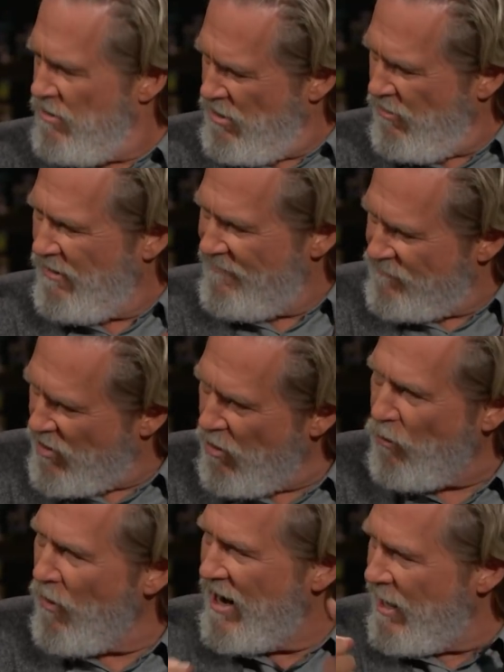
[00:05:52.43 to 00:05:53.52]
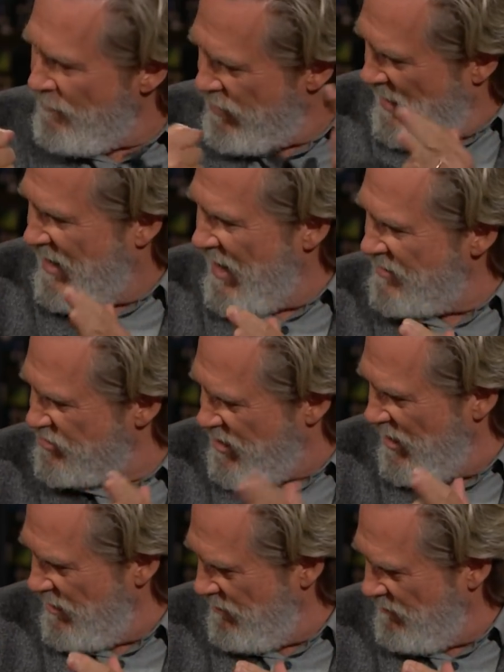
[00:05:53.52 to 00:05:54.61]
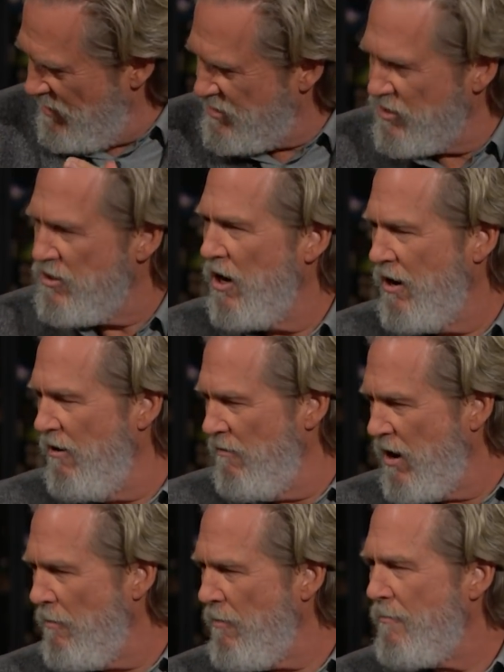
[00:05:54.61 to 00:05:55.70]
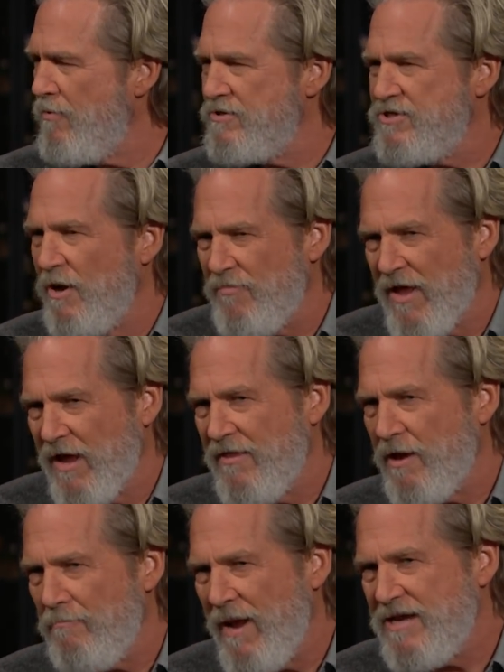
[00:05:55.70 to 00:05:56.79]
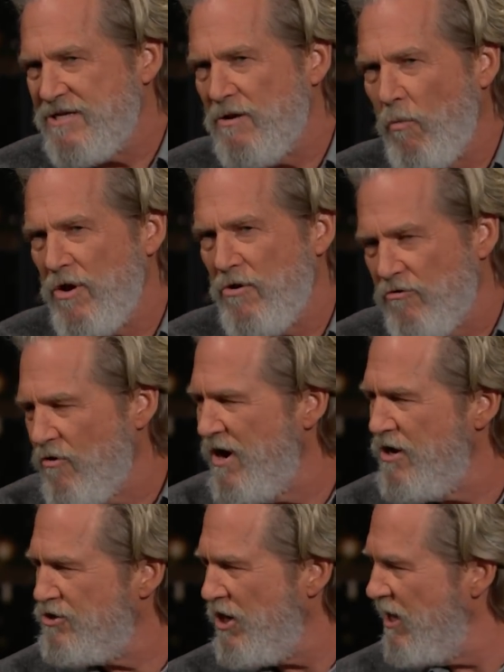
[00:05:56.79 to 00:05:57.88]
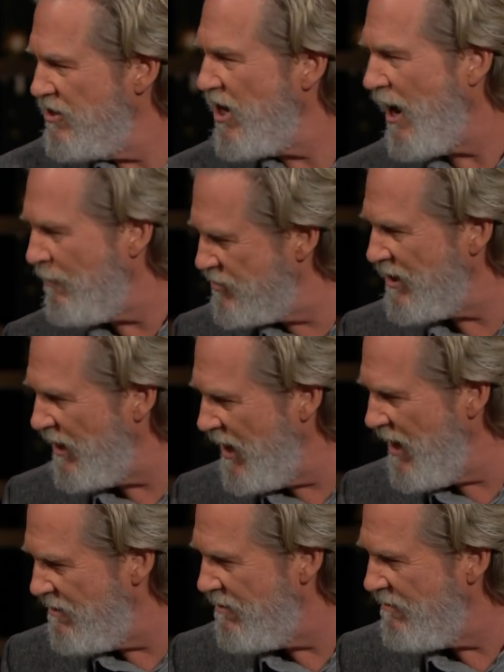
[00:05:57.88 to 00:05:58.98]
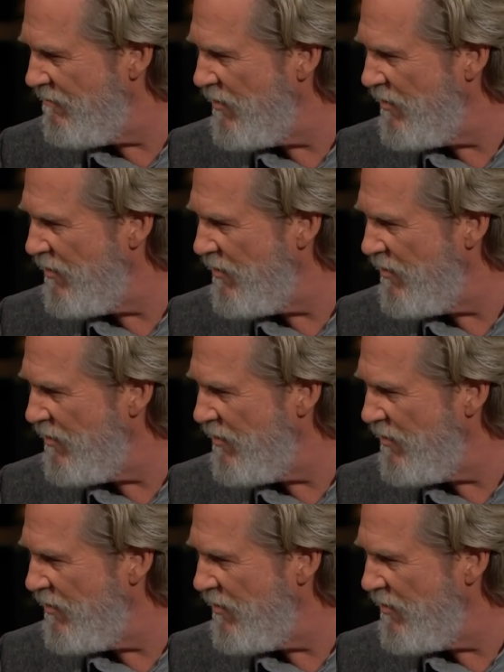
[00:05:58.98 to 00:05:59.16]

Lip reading: you don't have to go right up against it. He says, come up with something that makes what you're trying to change obsolete.